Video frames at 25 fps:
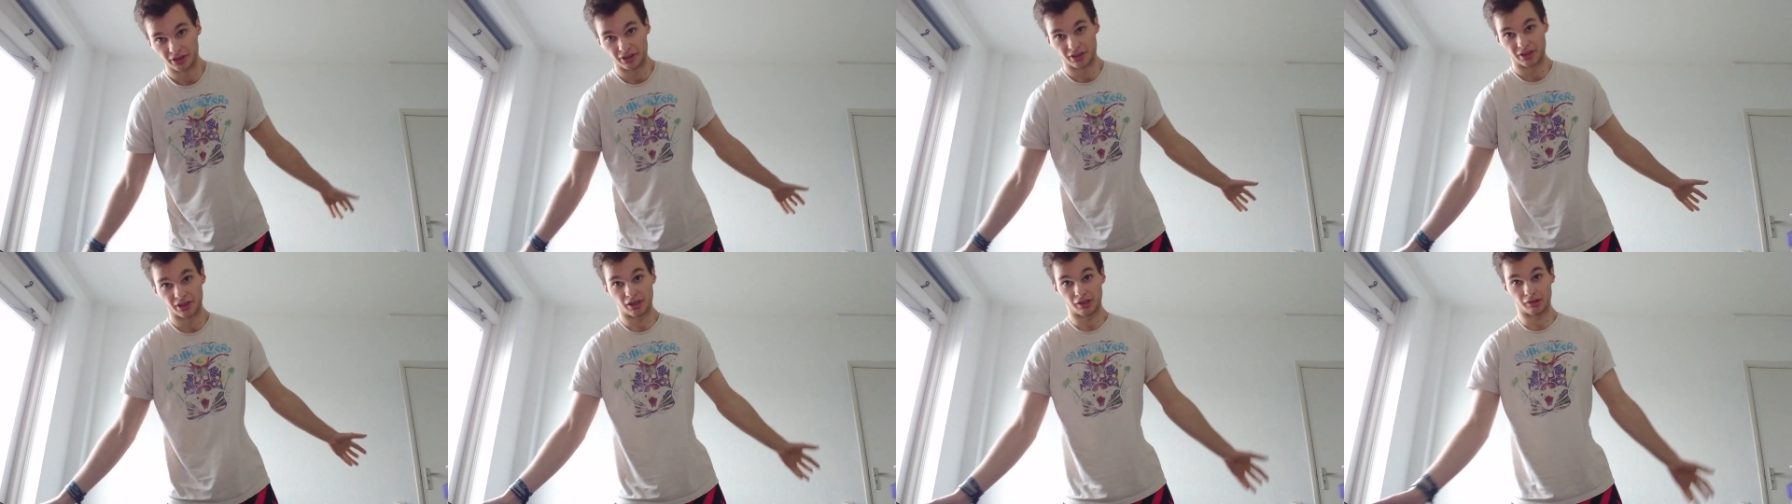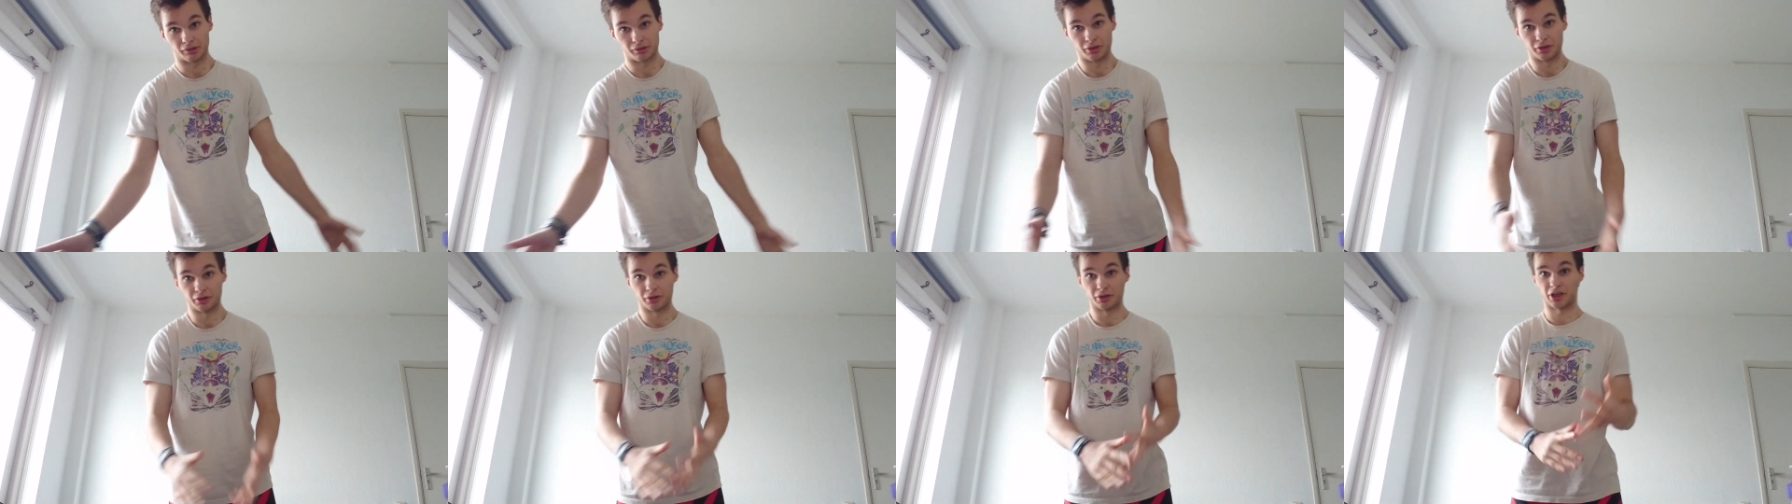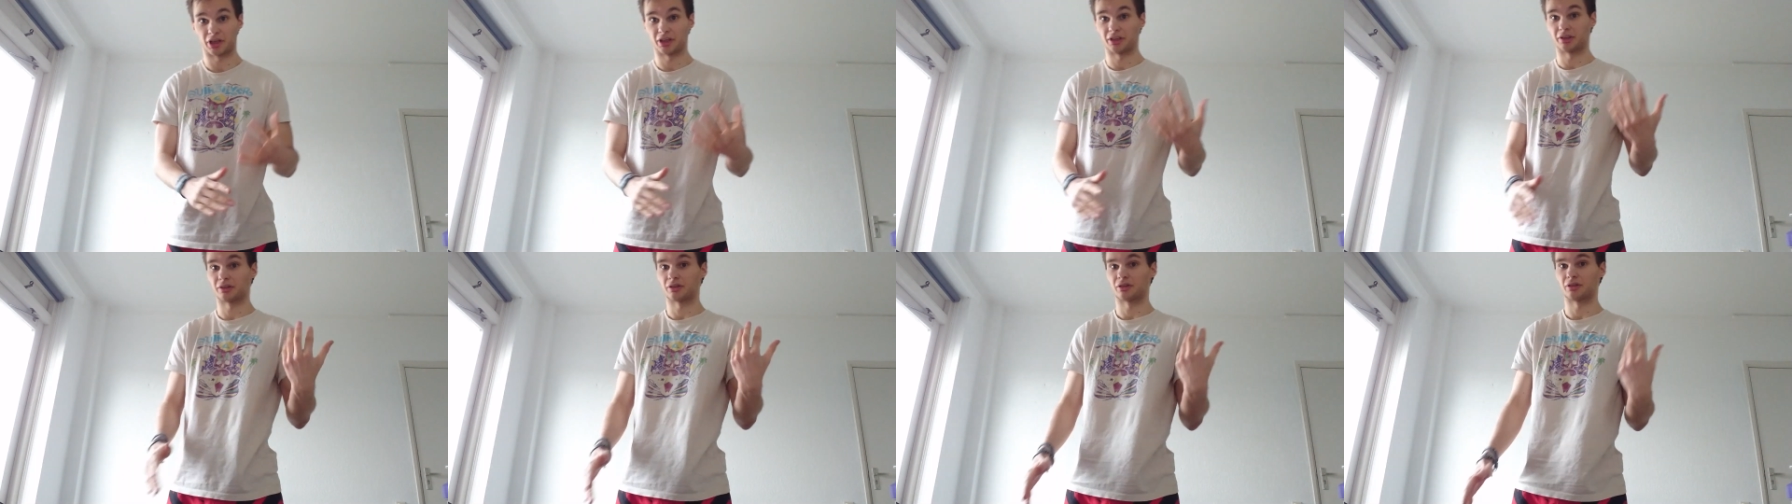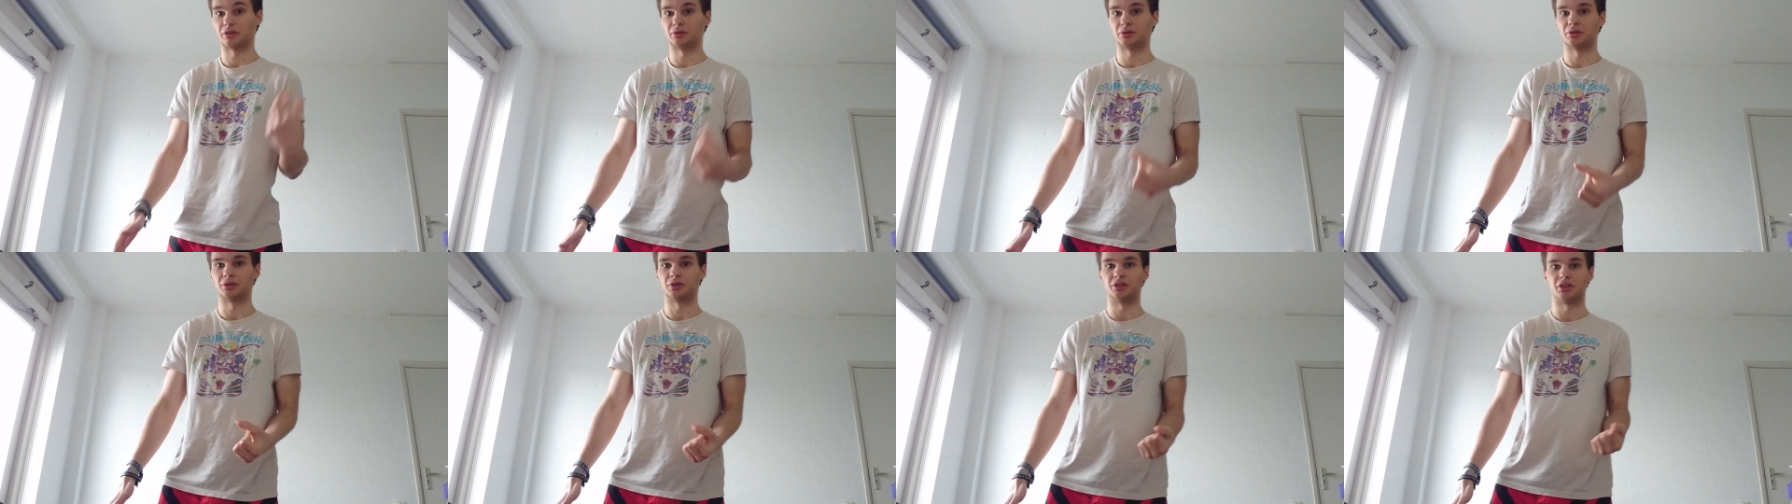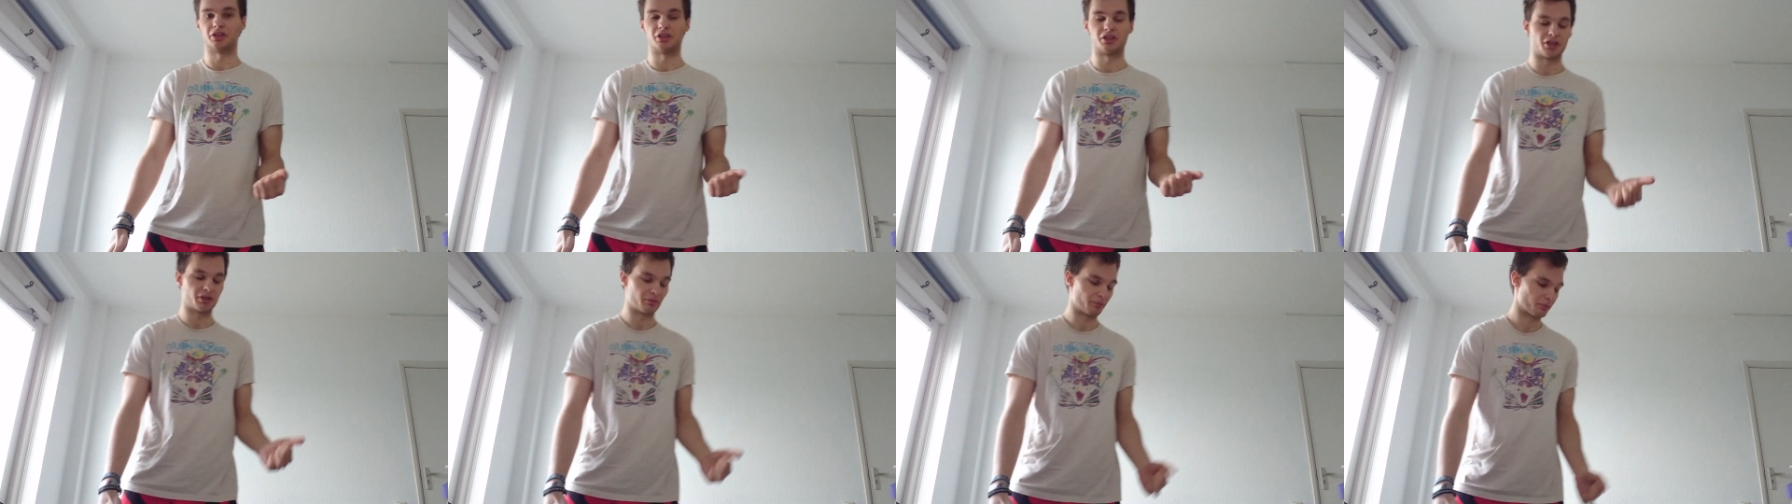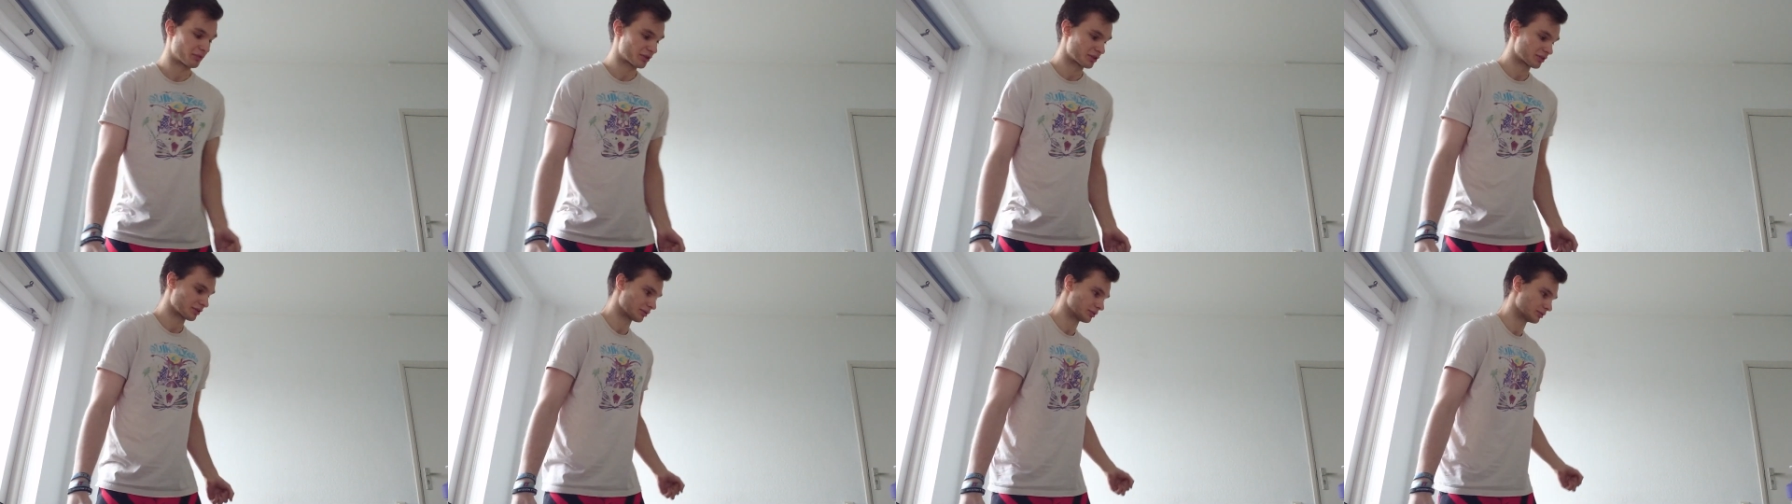that now you cannot go to the
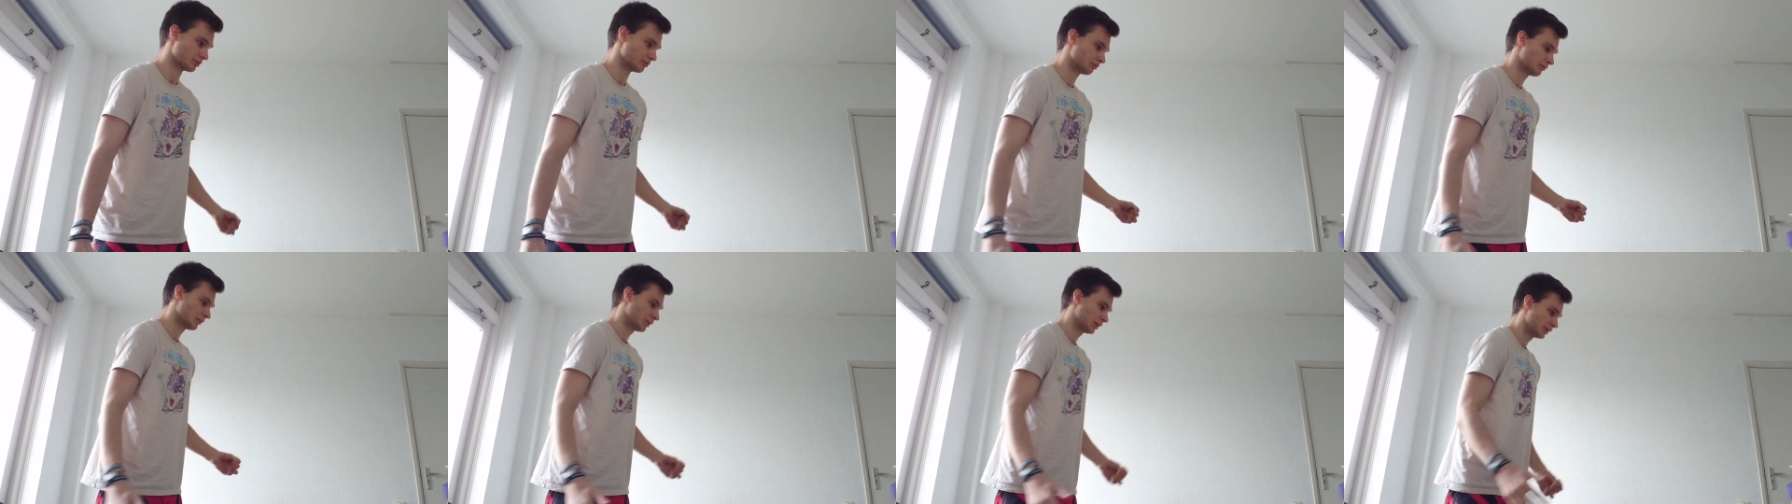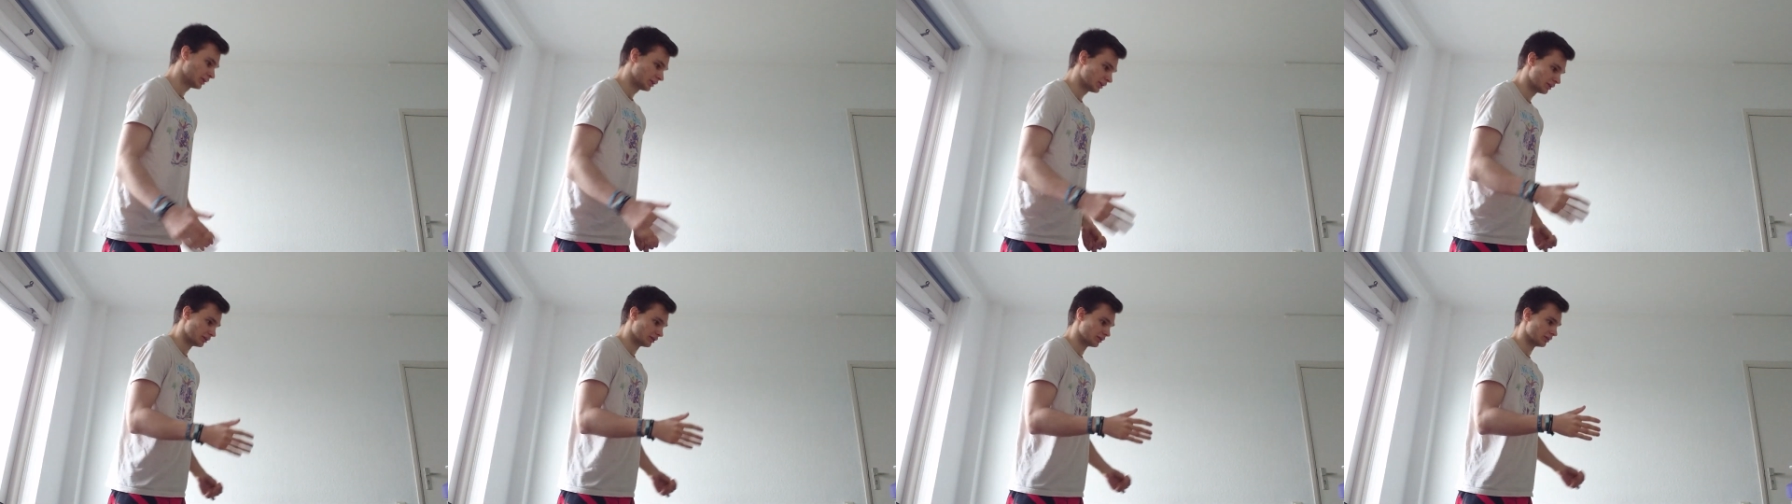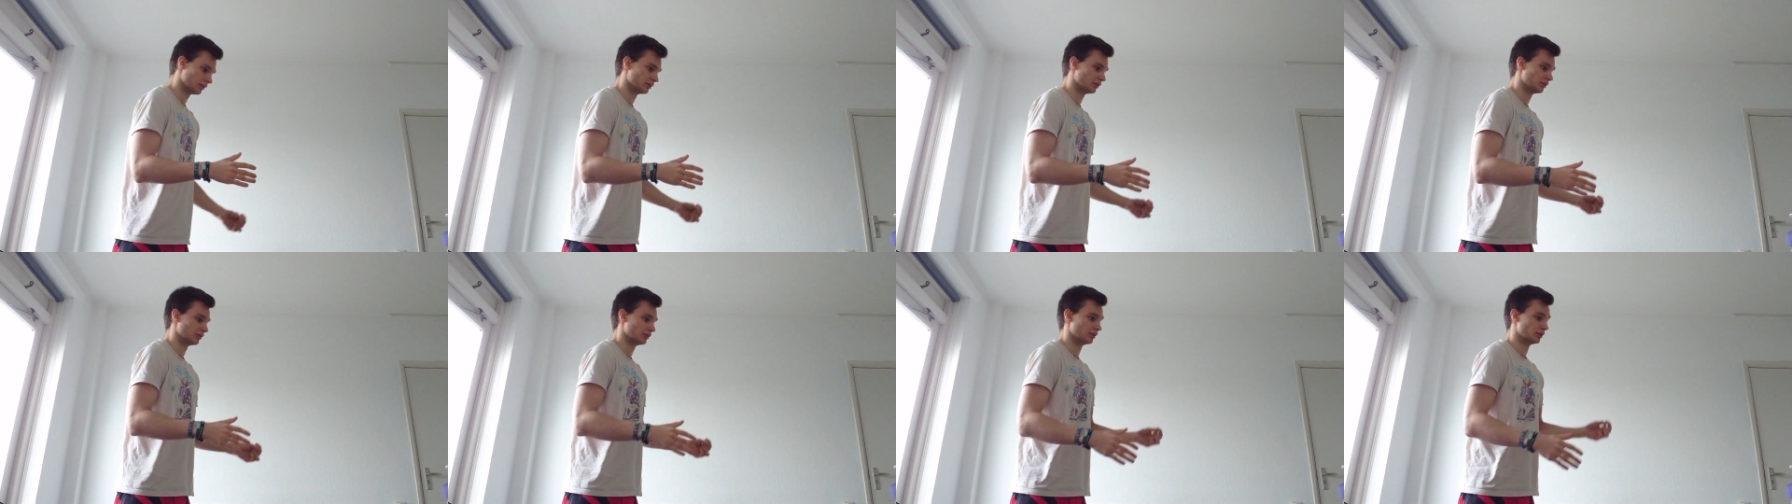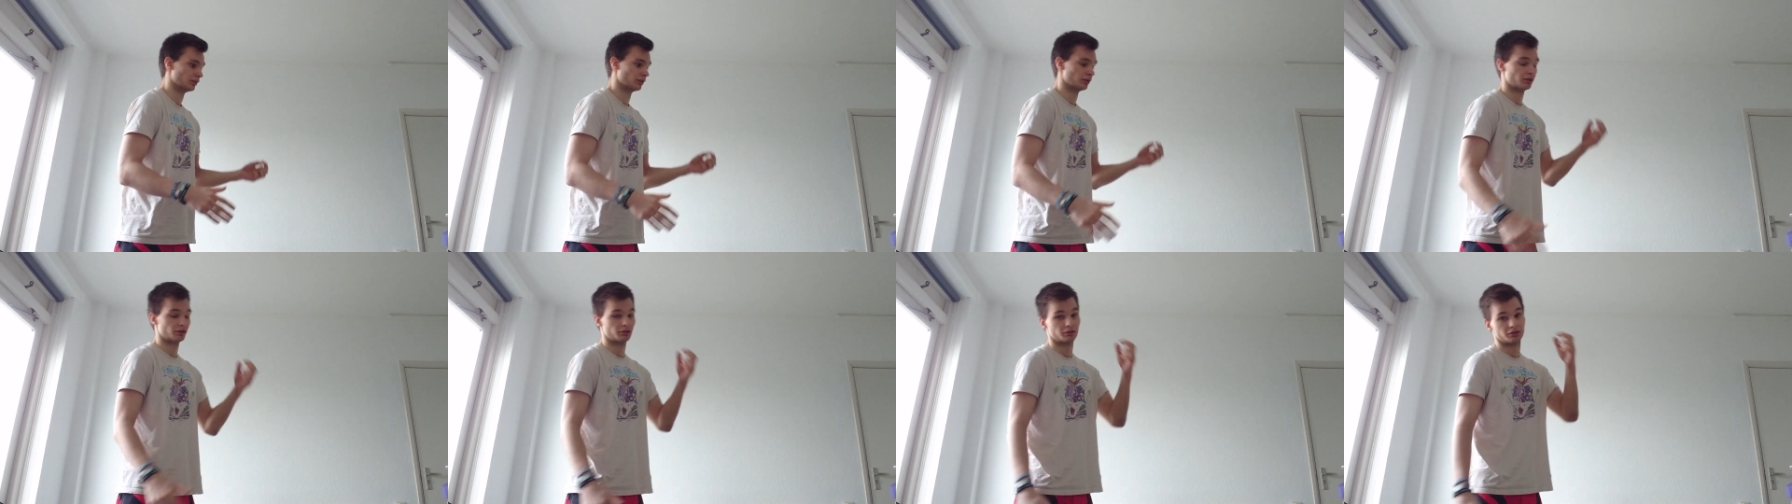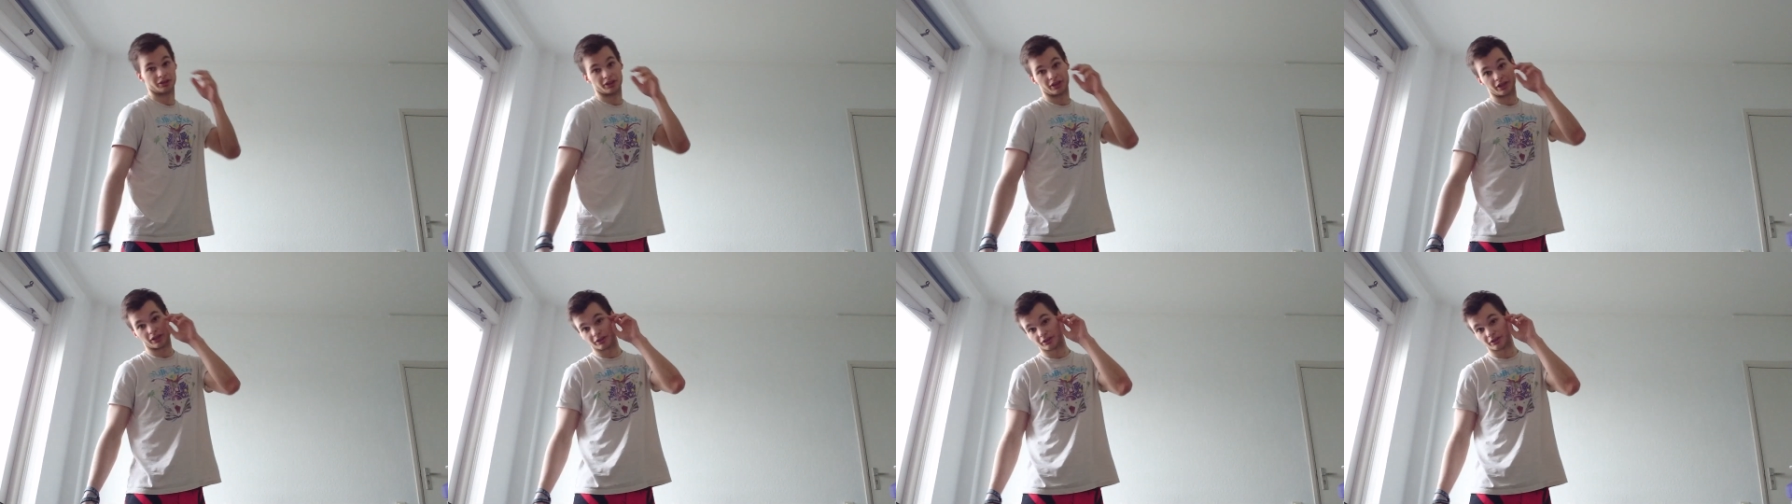gym, so the